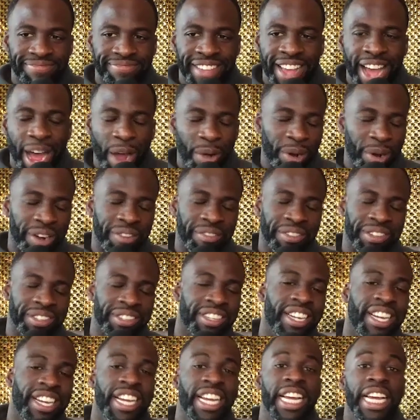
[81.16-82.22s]
however,
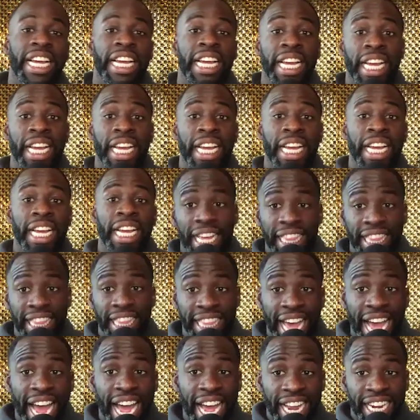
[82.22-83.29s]

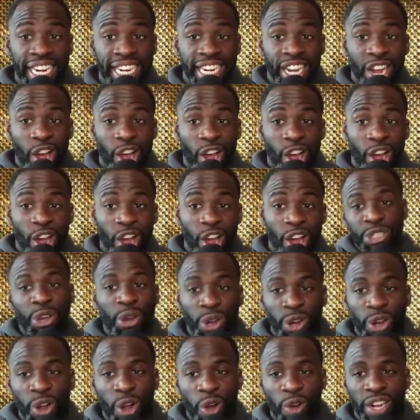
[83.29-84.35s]
that also
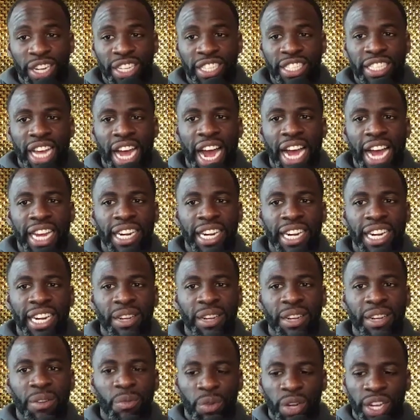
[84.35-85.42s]
coincided
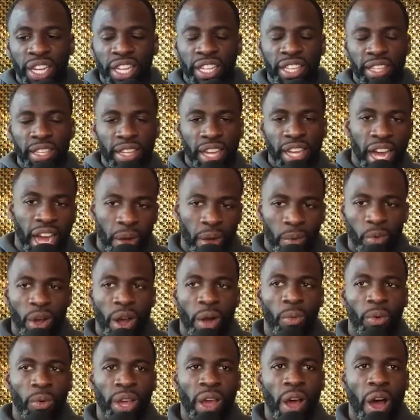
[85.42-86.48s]
with what
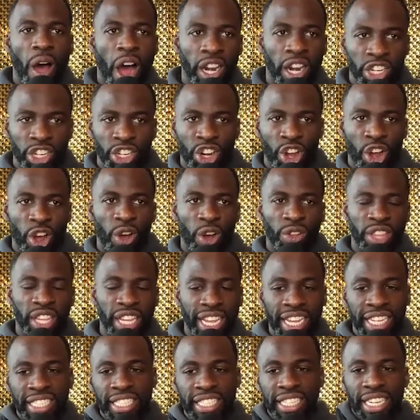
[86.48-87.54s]
we all know the
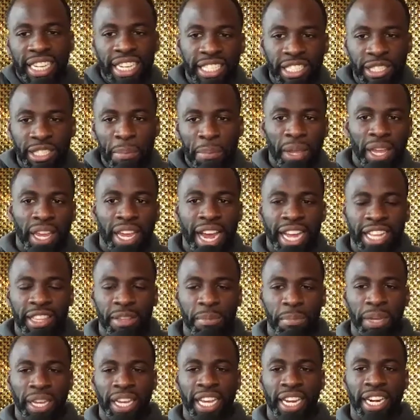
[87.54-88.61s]
incident to be at
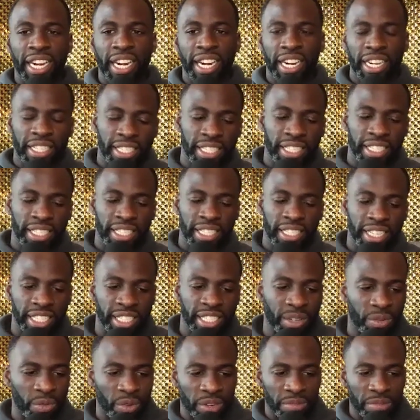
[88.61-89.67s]
the beginning of the season
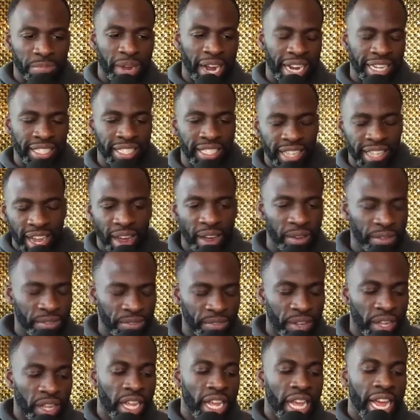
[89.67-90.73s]
with myself
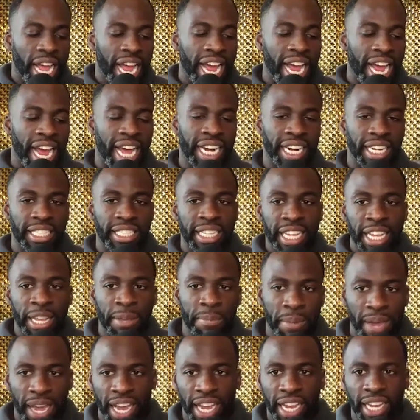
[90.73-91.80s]
and a
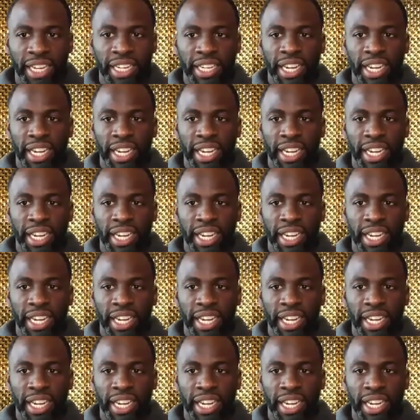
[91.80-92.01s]
teammate,